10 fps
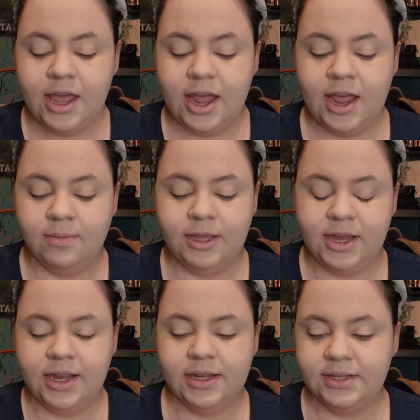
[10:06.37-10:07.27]
and
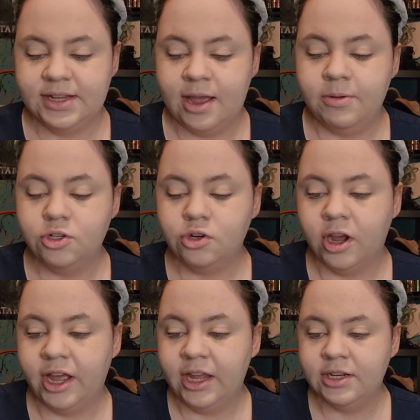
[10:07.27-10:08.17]
because I've been
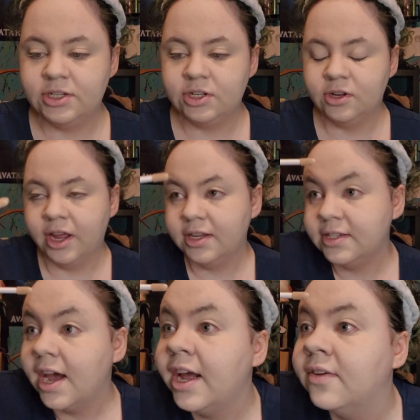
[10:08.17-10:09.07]
trying to like
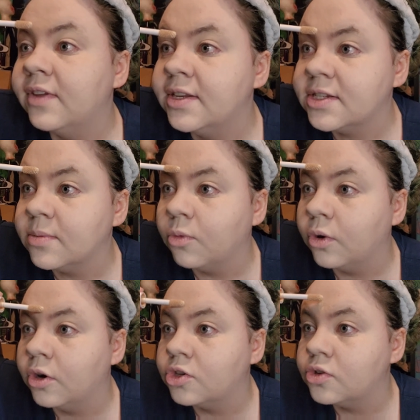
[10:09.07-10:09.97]
dive into
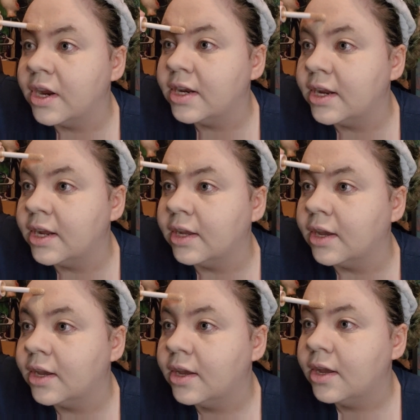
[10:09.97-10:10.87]
more
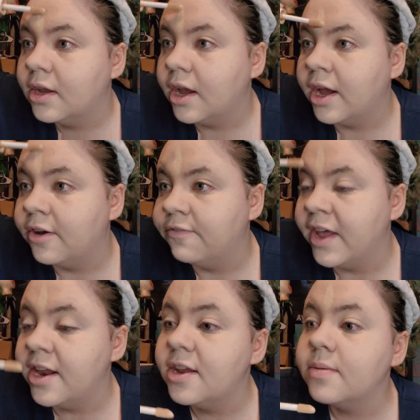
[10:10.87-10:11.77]
trending
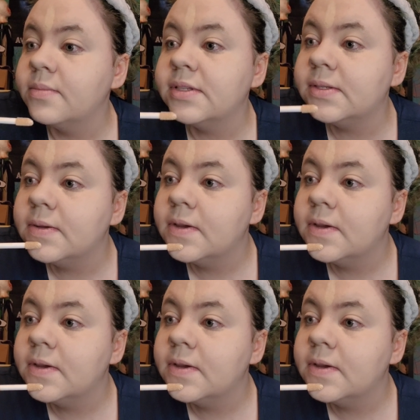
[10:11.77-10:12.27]
fandoms,